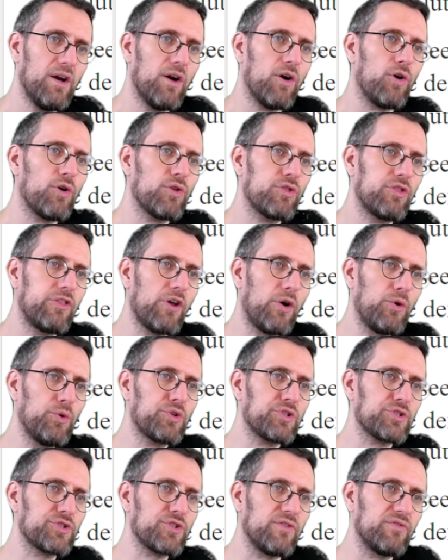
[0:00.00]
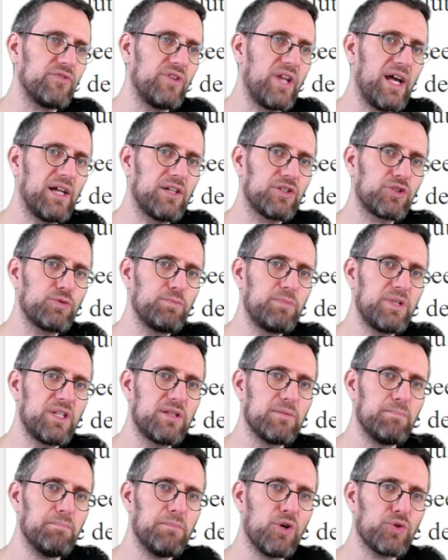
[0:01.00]
Although it is often held to be the
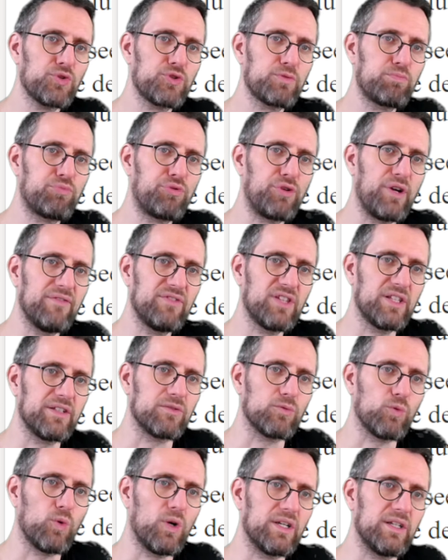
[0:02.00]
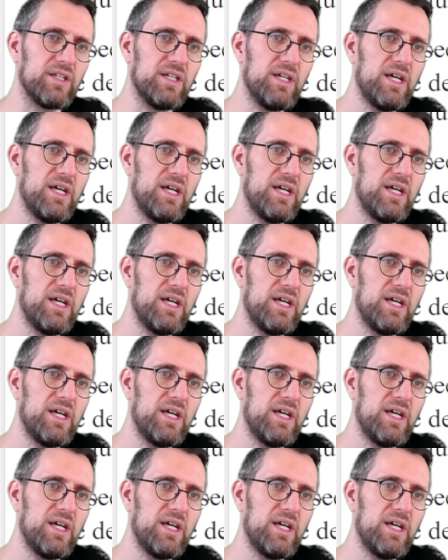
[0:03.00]
most prevalent one,